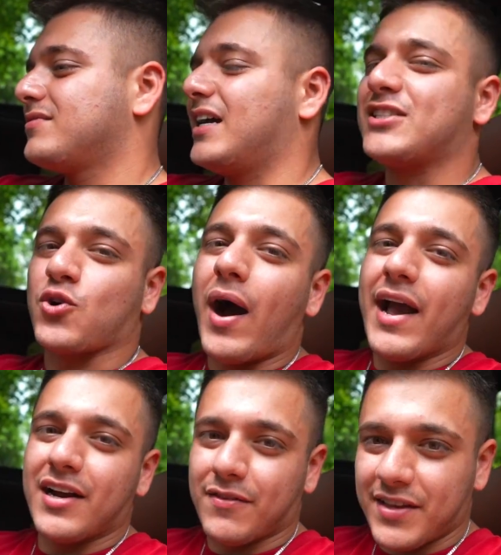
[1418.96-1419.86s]
It's
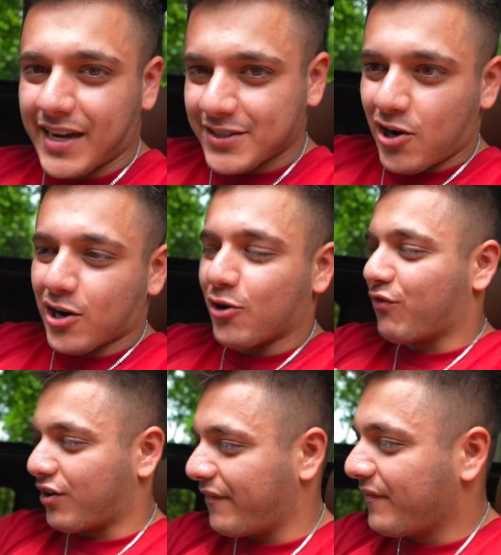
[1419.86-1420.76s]
quiet enough that I could talk
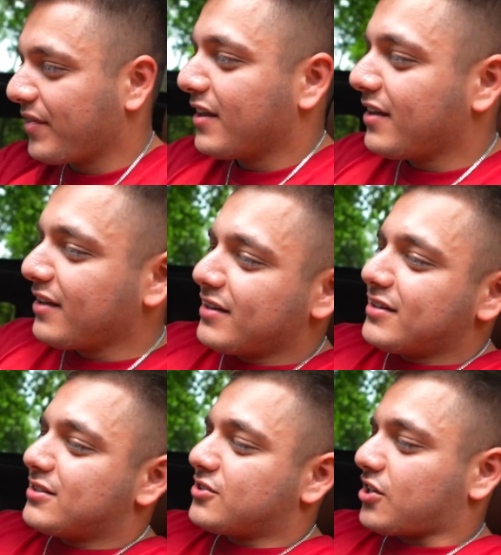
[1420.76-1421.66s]
over it.
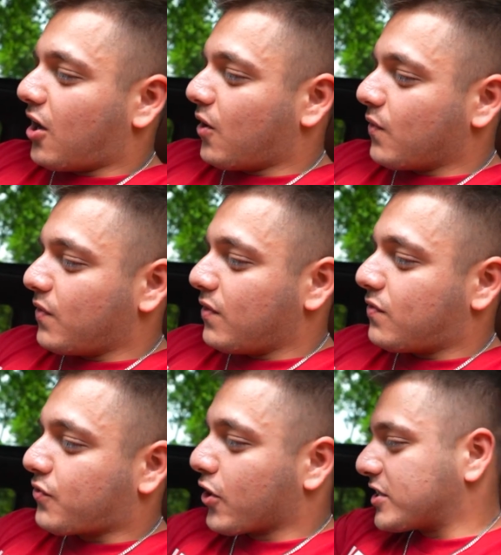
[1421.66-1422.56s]
So
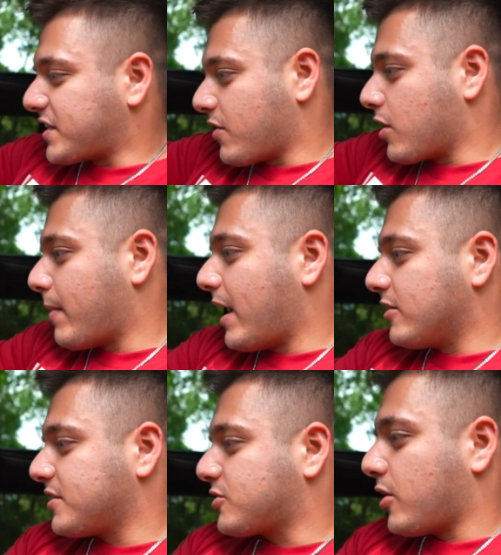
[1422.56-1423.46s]
3,700
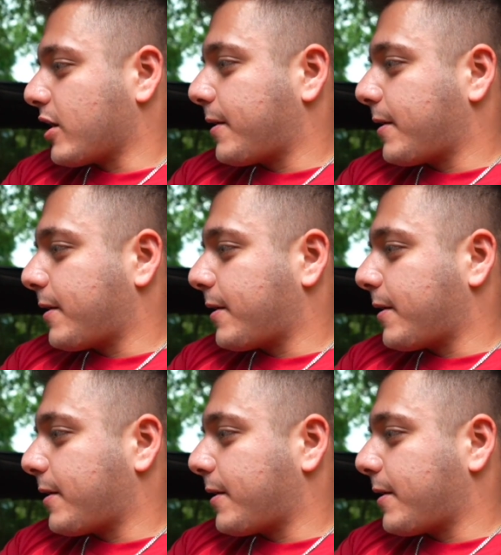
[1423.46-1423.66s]
miles on the truck,